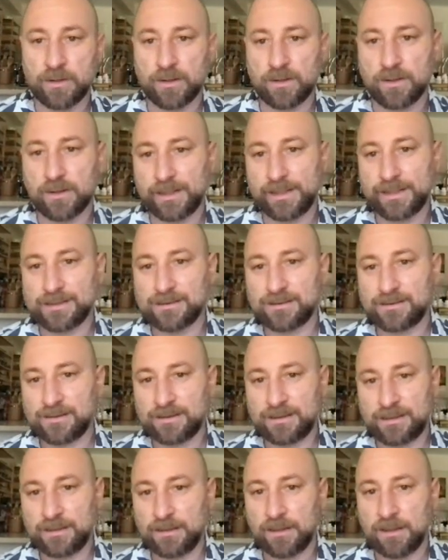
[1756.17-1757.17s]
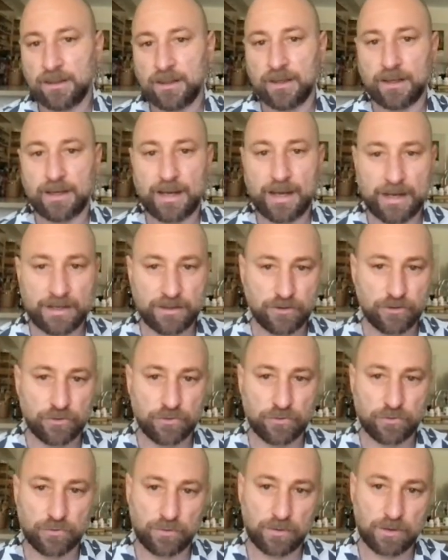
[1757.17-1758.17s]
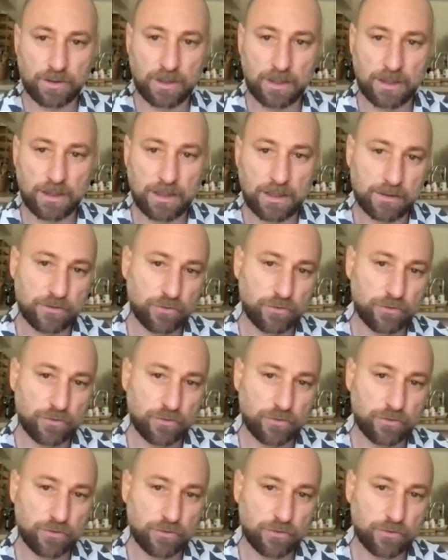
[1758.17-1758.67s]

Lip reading: At 1 month, they can see at